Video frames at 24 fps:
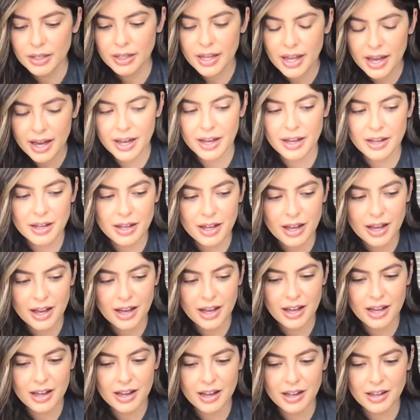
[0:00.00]

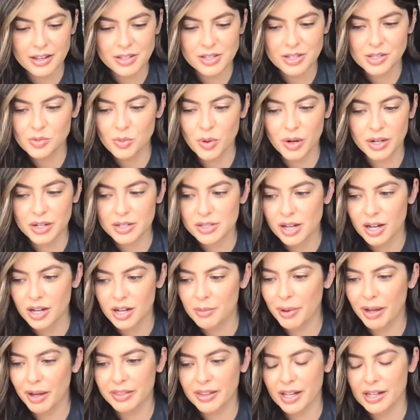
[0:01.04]
just wanted to talk
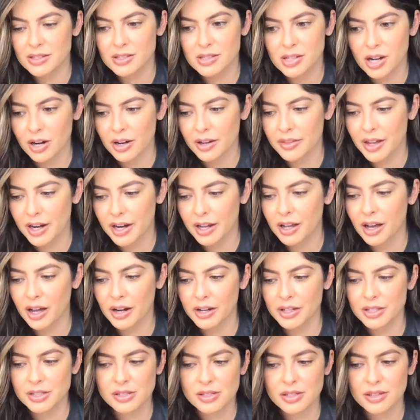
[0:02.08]
about that. Sorry that I got
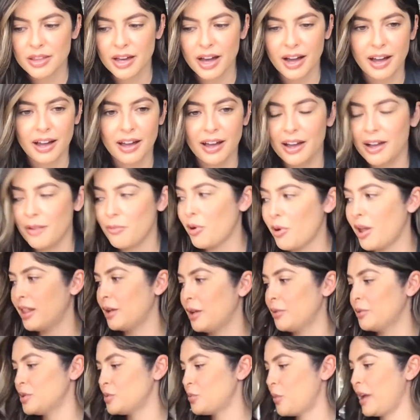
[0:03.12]
into that while
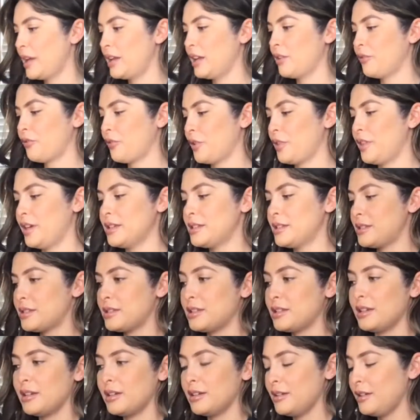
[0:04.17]
I was waiting for this
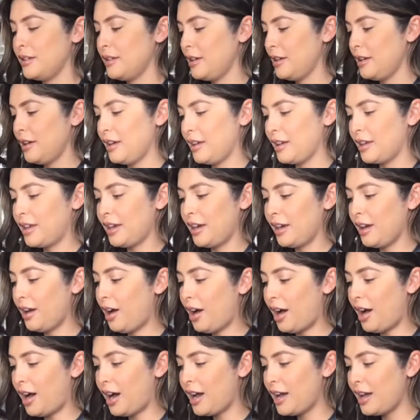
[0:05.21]
to get
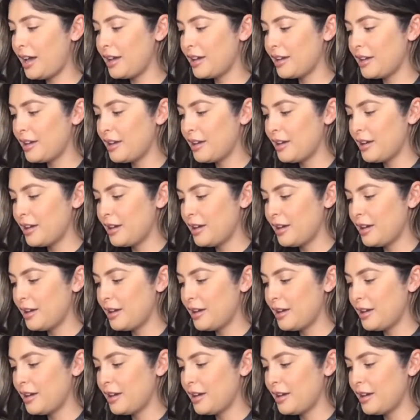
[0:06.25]
hot.